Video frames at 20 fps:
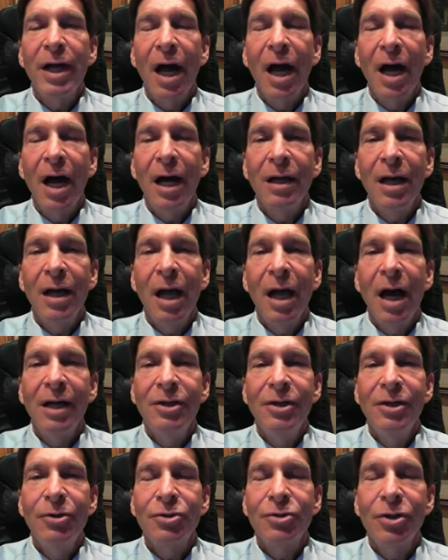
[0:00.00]
Early
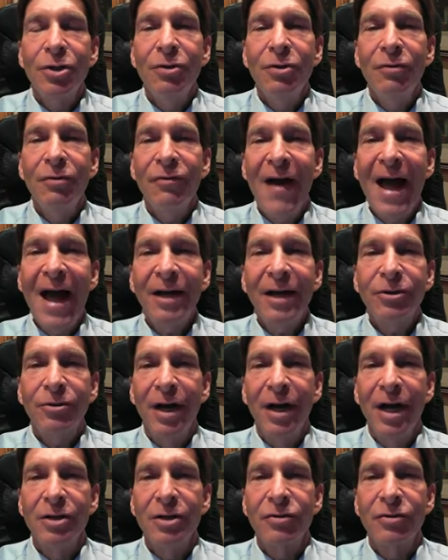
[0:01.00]
on, I used to do
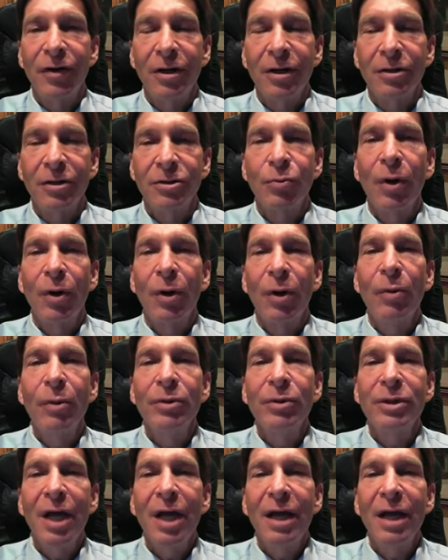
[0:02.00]
fat transfers,
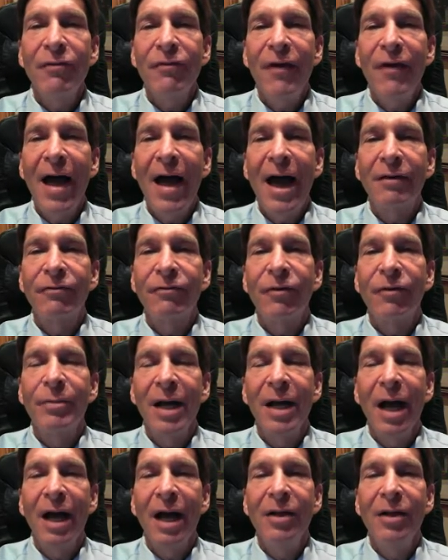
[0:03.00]
where we would take
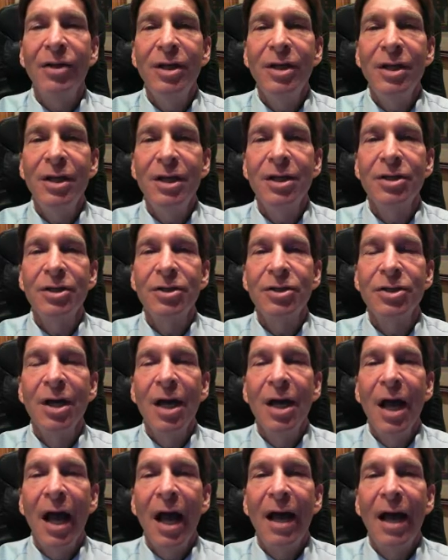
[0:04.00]
fat from behind the
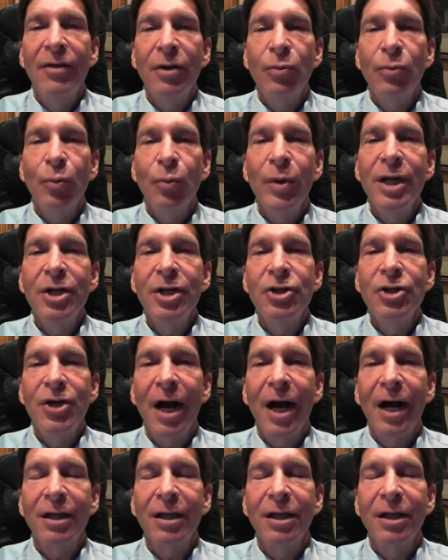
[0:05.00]
knees and then
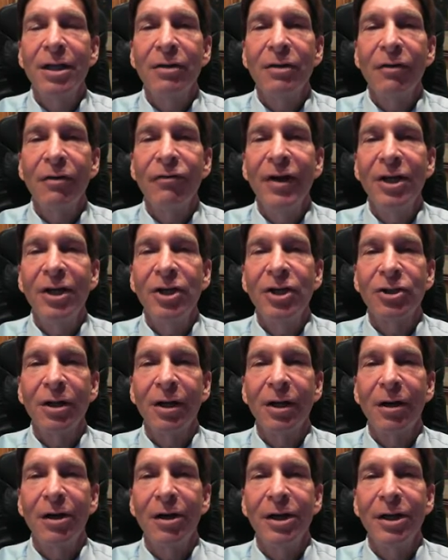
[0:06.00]
re-inject it into
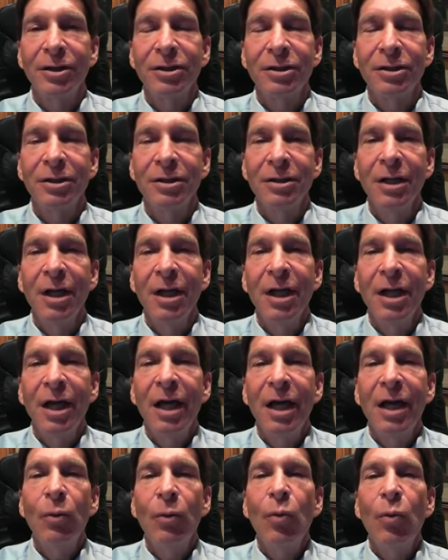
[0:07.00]
facial areas.
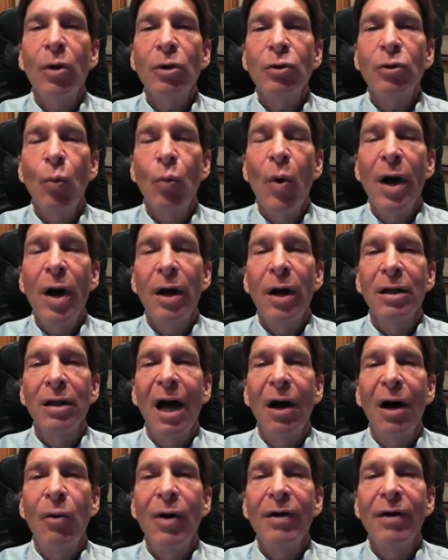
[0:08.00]
It worked
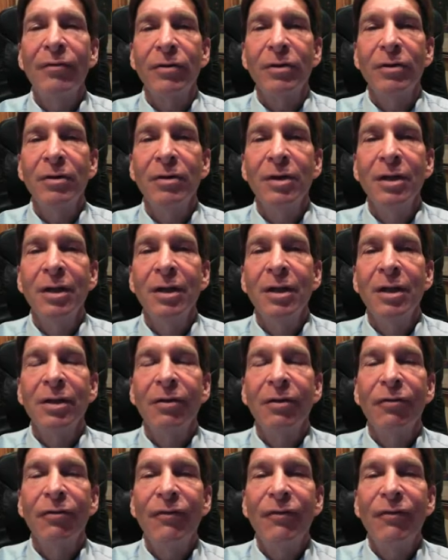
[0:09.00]
well, however,